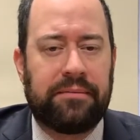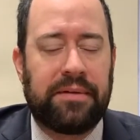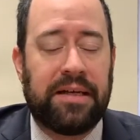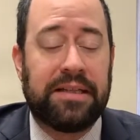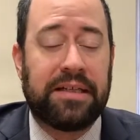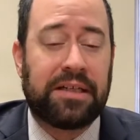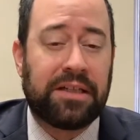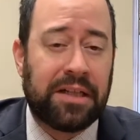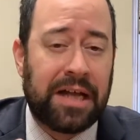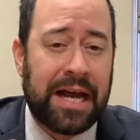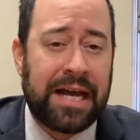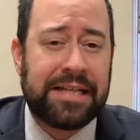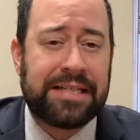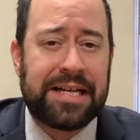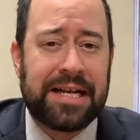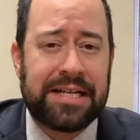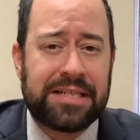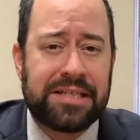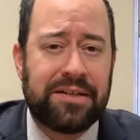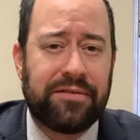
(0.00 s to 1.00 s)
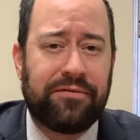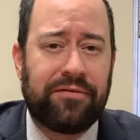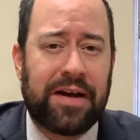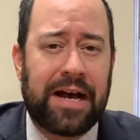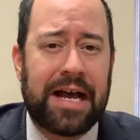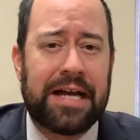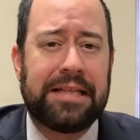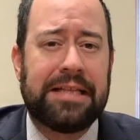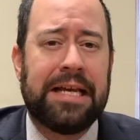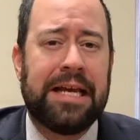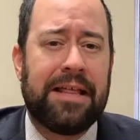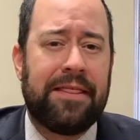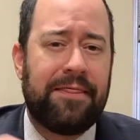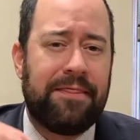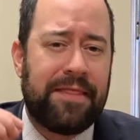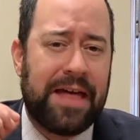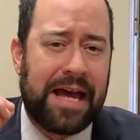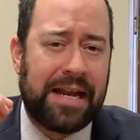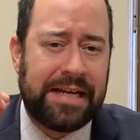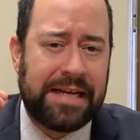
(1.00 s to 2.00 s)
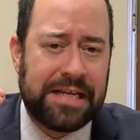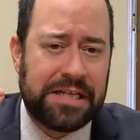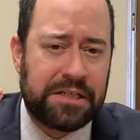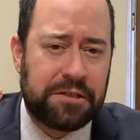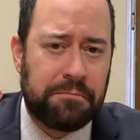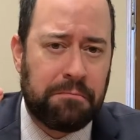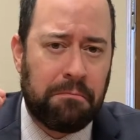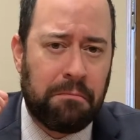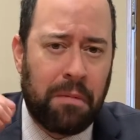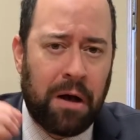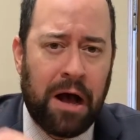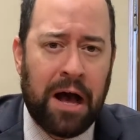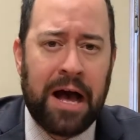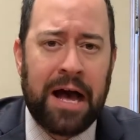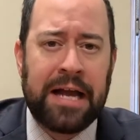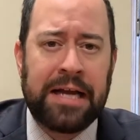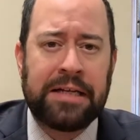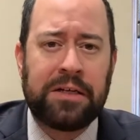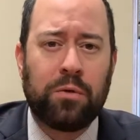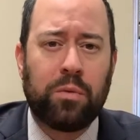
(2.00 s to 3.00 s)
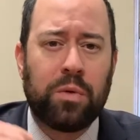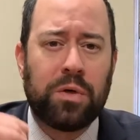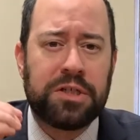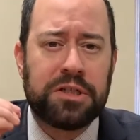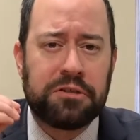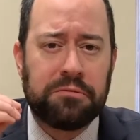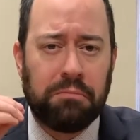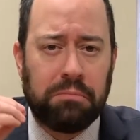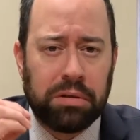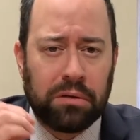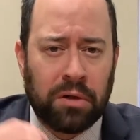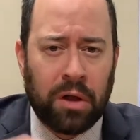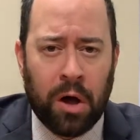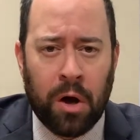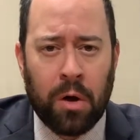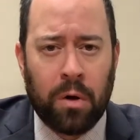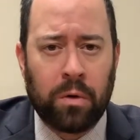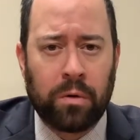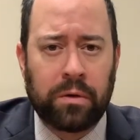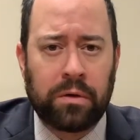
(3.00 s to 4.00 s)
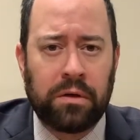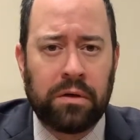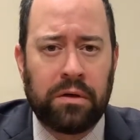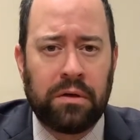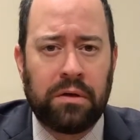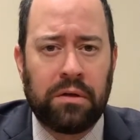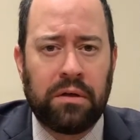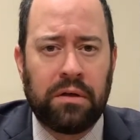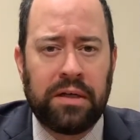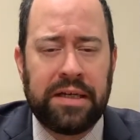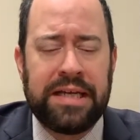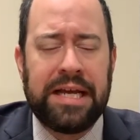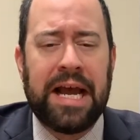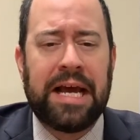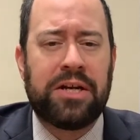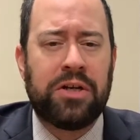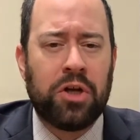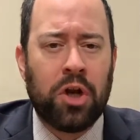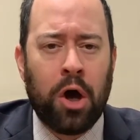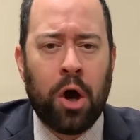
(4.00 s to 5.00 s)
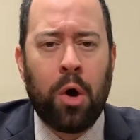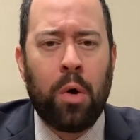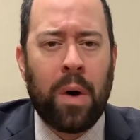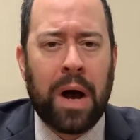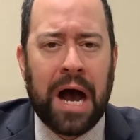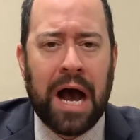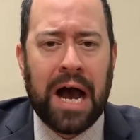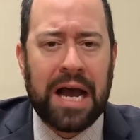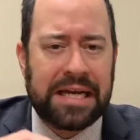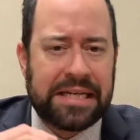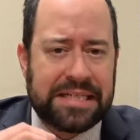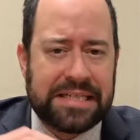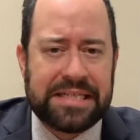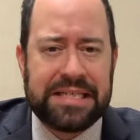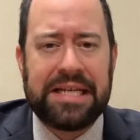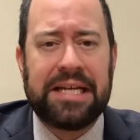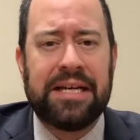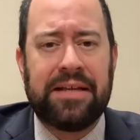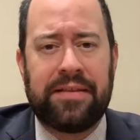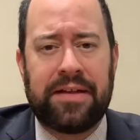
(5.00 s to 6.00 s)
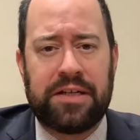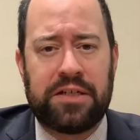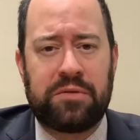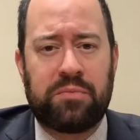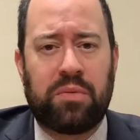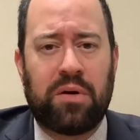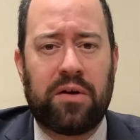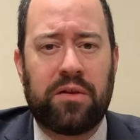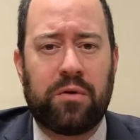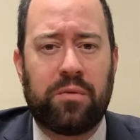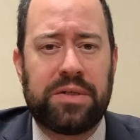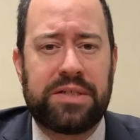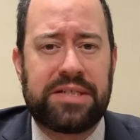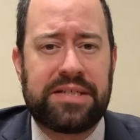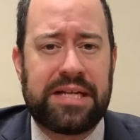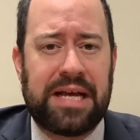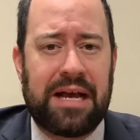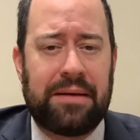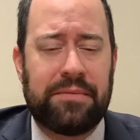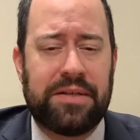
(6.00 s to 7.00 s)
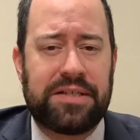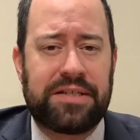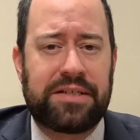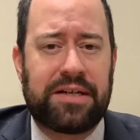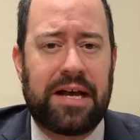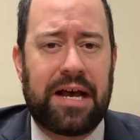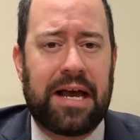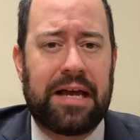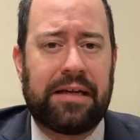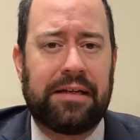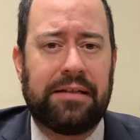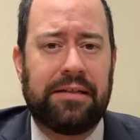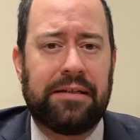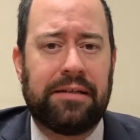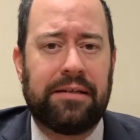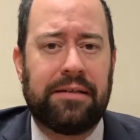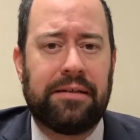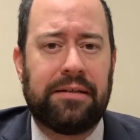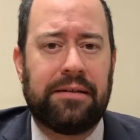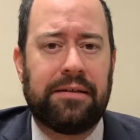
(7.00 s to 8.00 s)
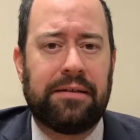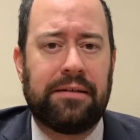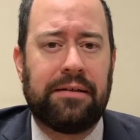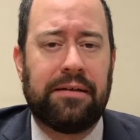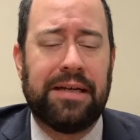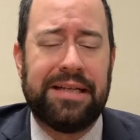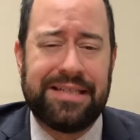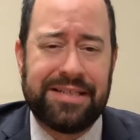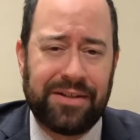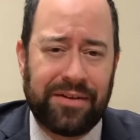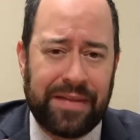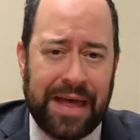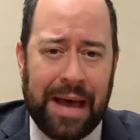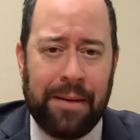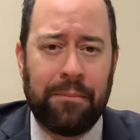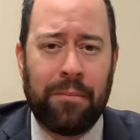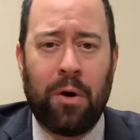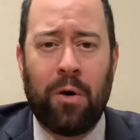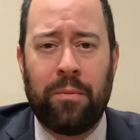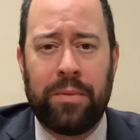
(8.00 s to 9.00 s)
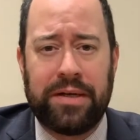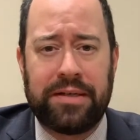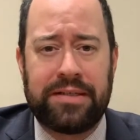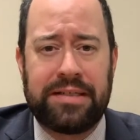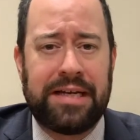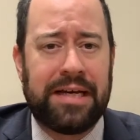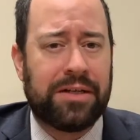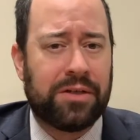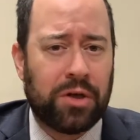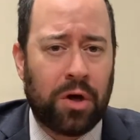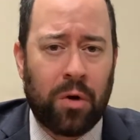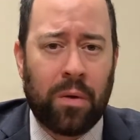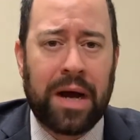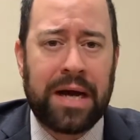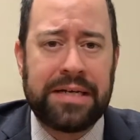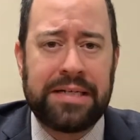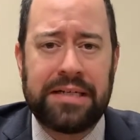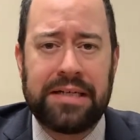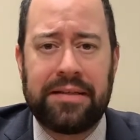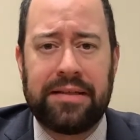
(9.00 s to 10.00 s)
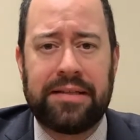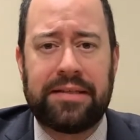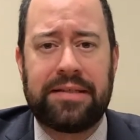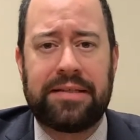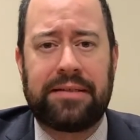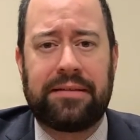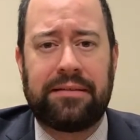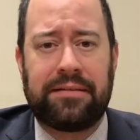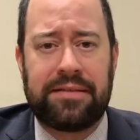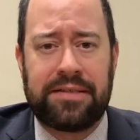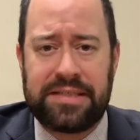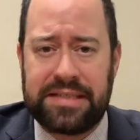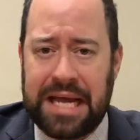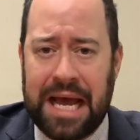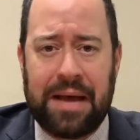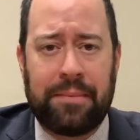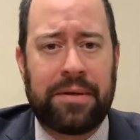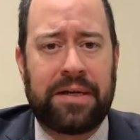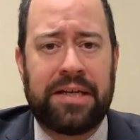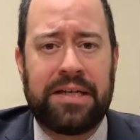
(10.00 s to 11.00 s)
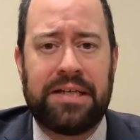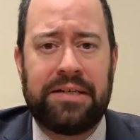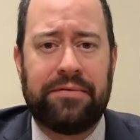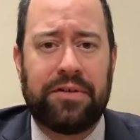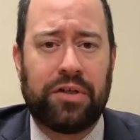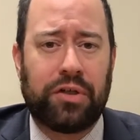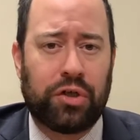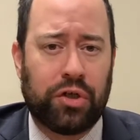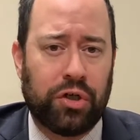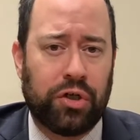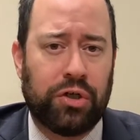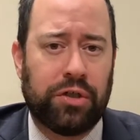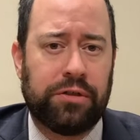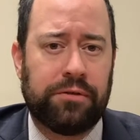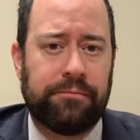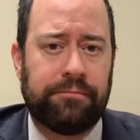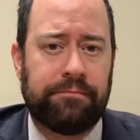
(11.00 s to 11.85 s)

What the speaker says: And the client testified that his mind was blown. He had no idea that his brother would stab this guy. Until that moment, he had no idea that the stabbing had even occurred.